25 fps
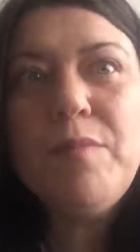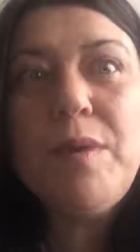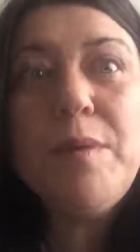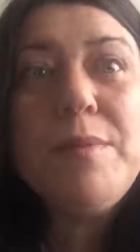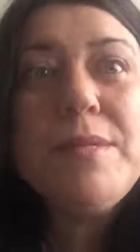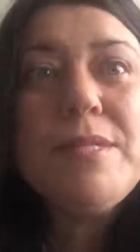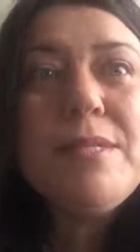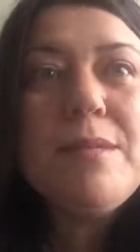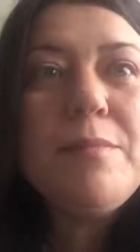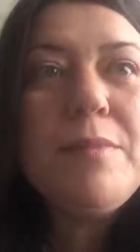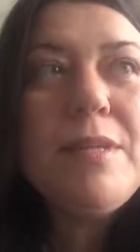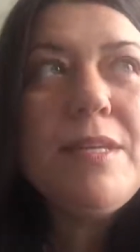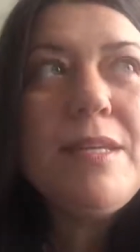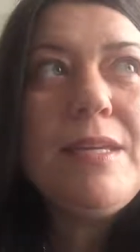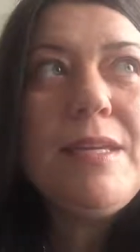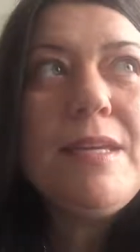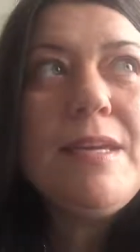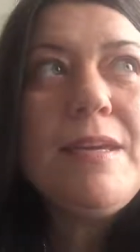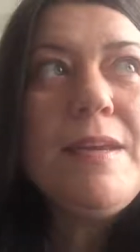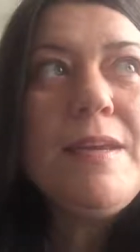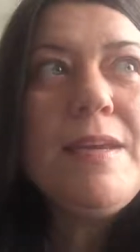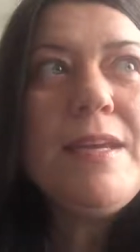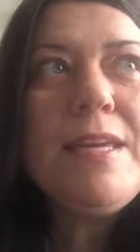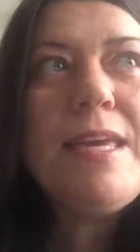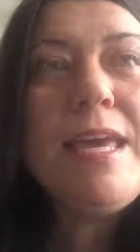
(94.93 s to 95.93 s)
Maybe somebody
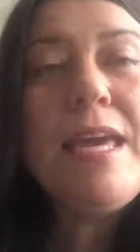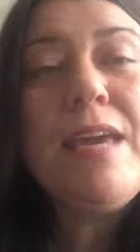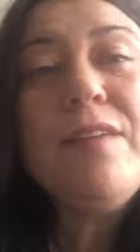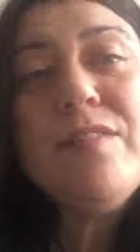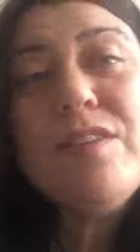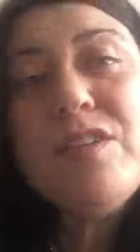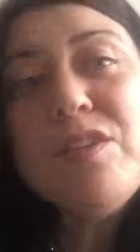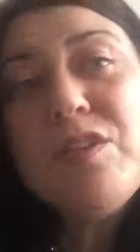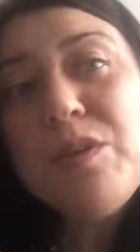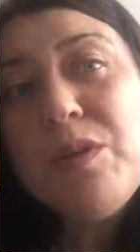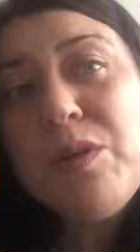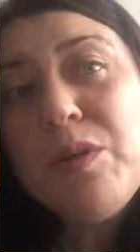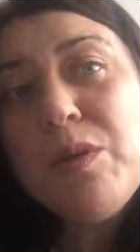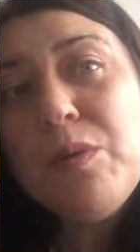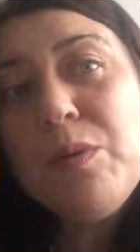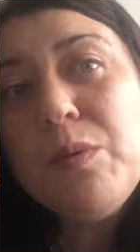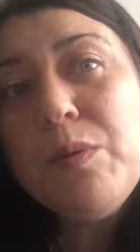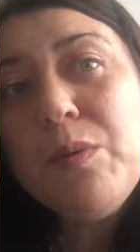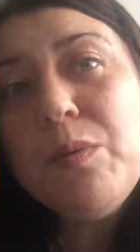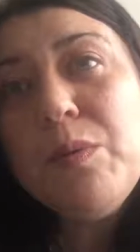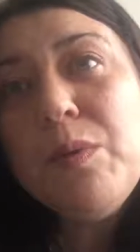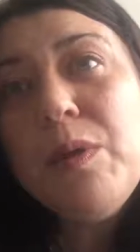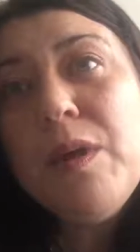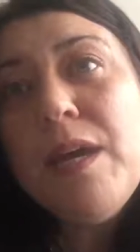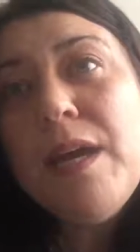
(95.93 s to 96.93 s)
gave it to
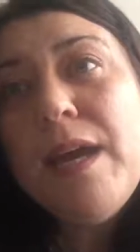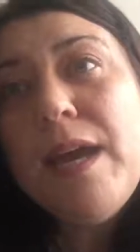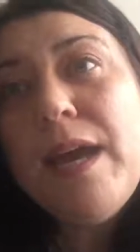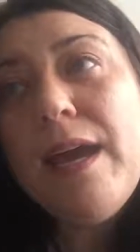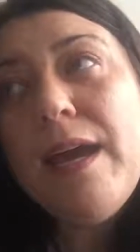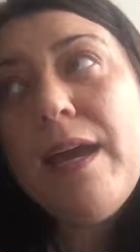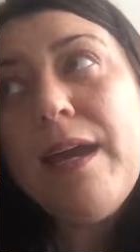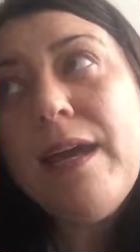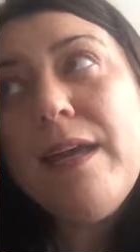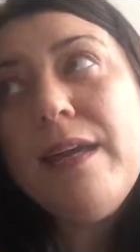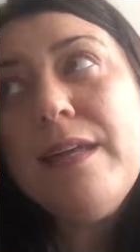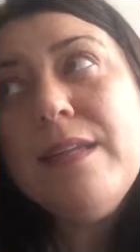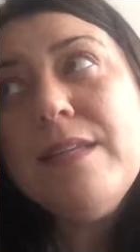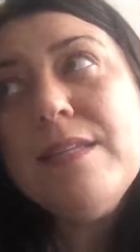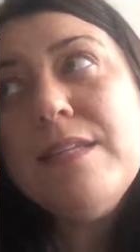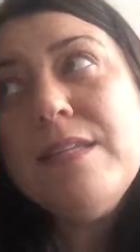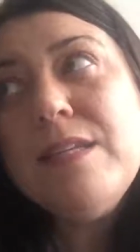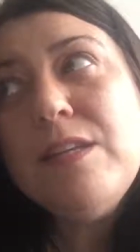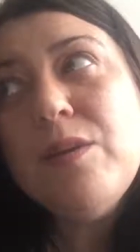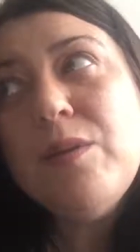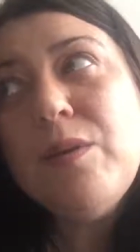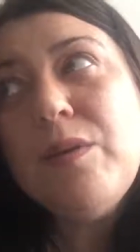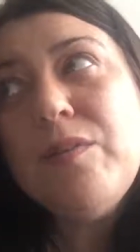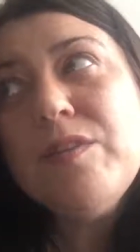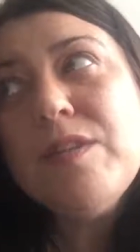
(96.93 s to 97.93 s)
you and,
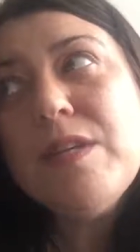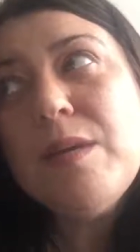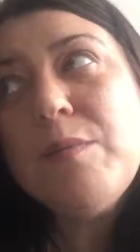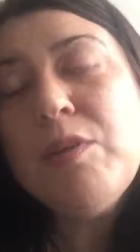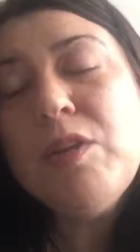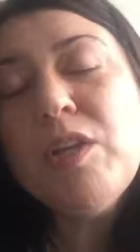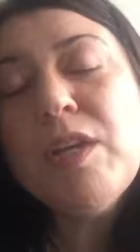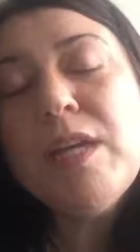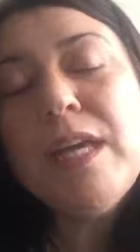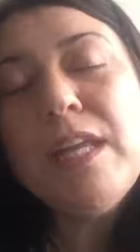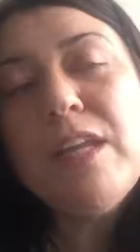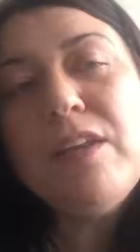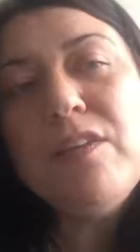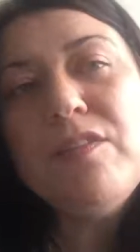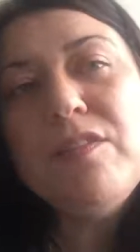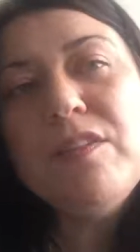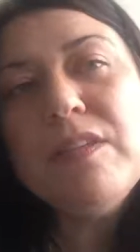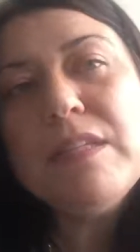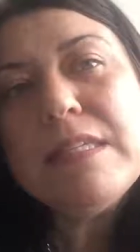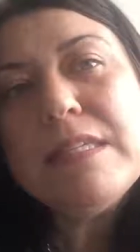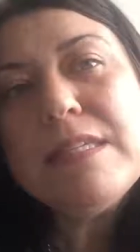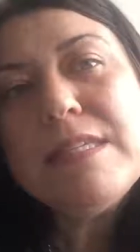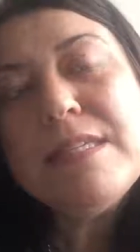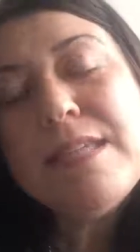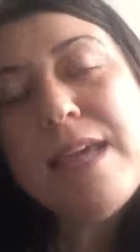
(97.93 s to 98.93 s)
you know, every time you look at it, you
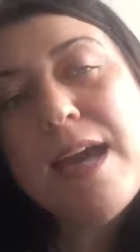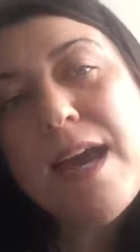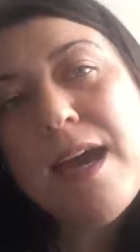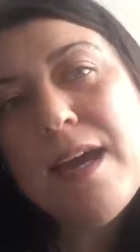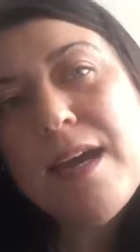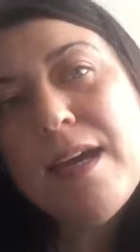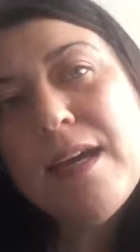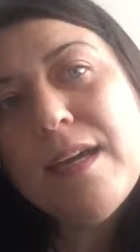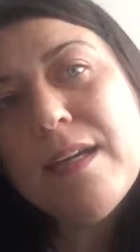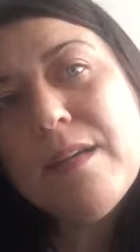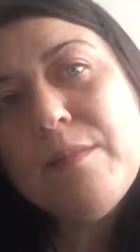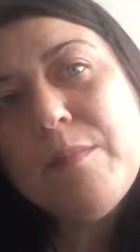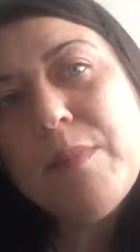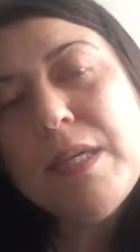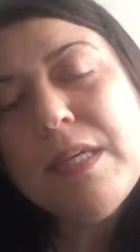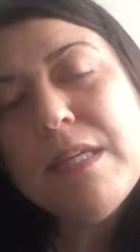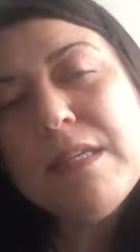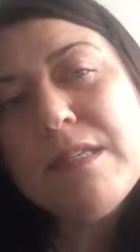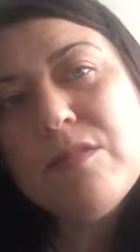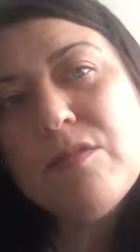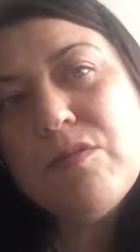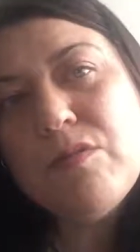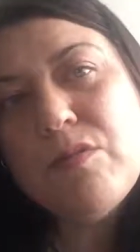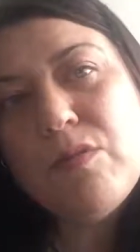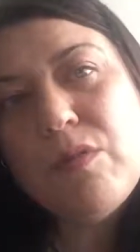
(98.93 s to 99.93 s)
feel sad
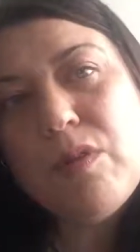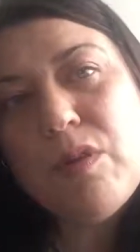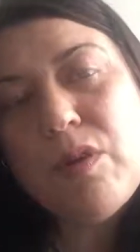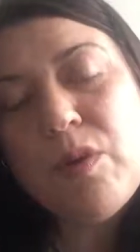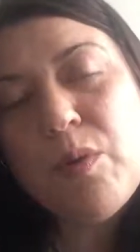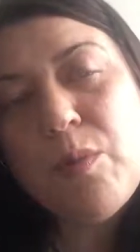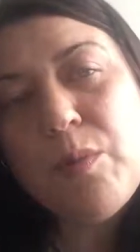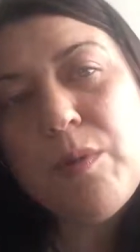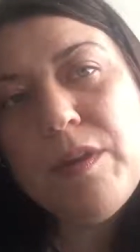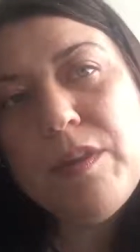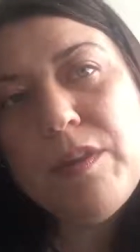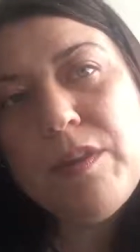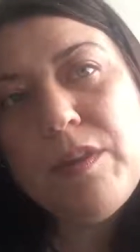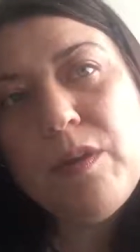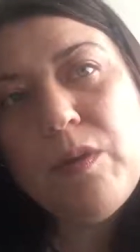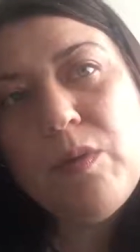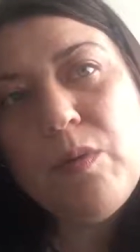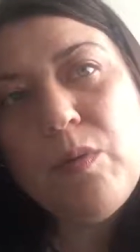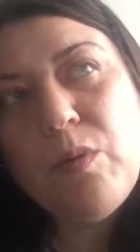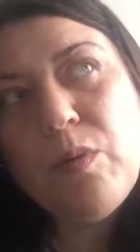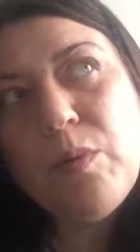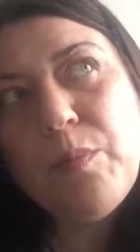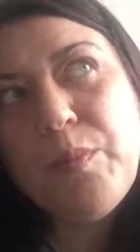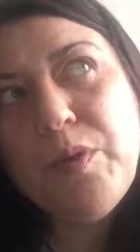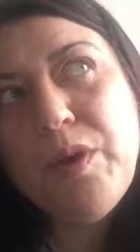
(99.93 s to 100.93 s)
because they're no longer with
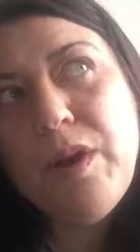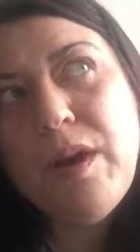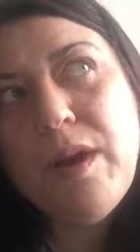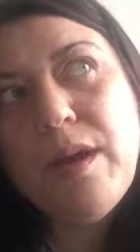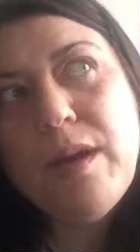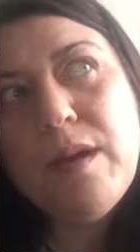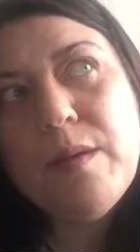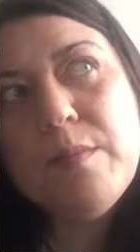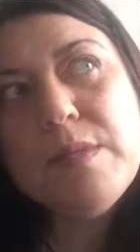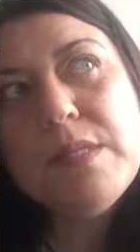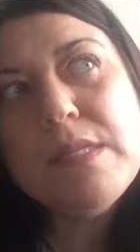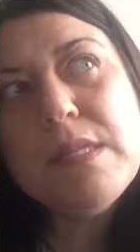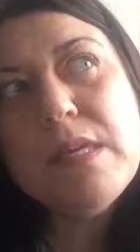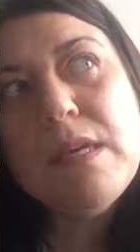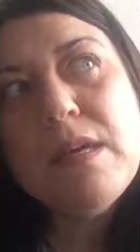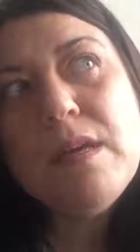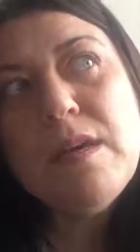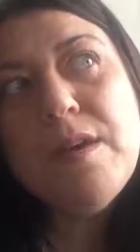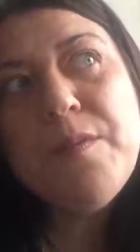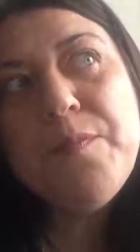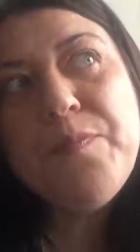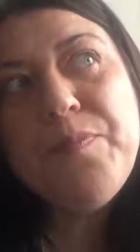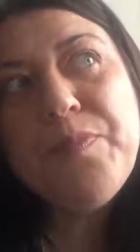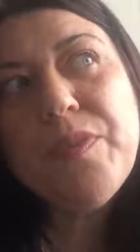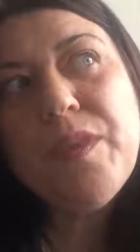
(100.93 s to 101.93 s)
you, or perhaps,
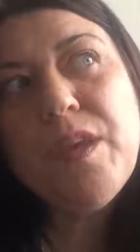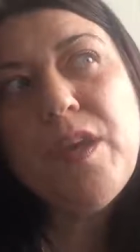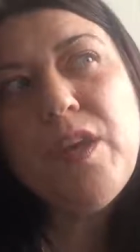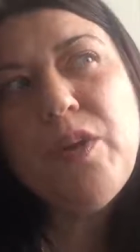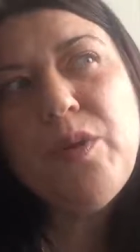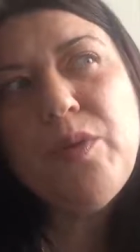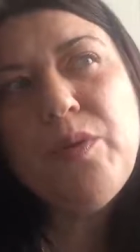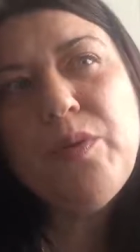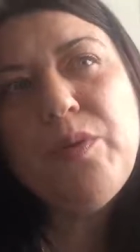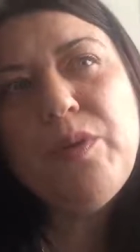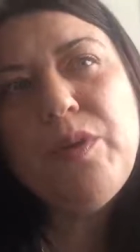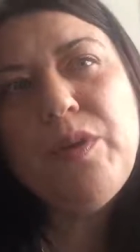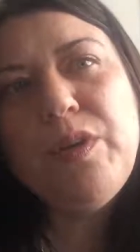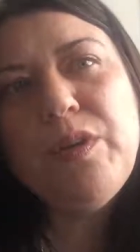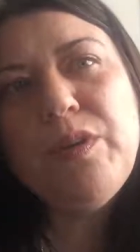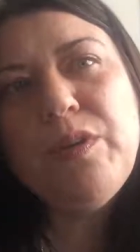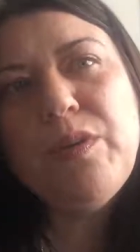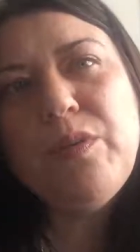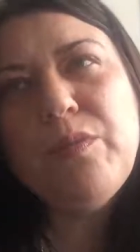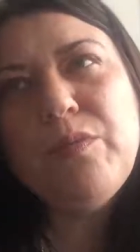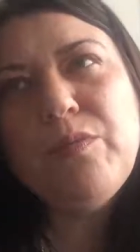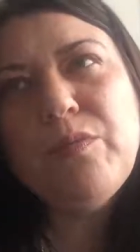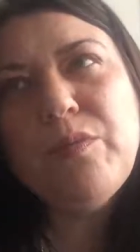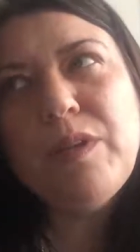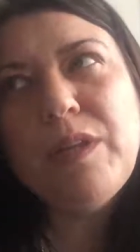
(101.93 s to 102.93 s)
you know, you
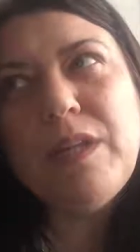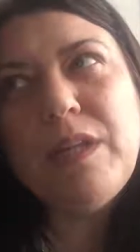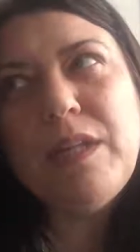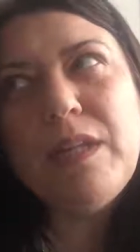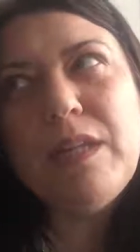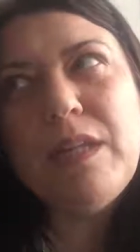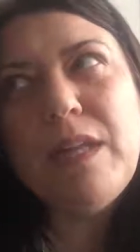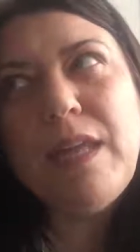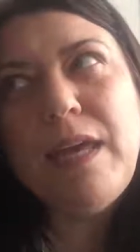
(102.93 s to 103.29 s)
don't really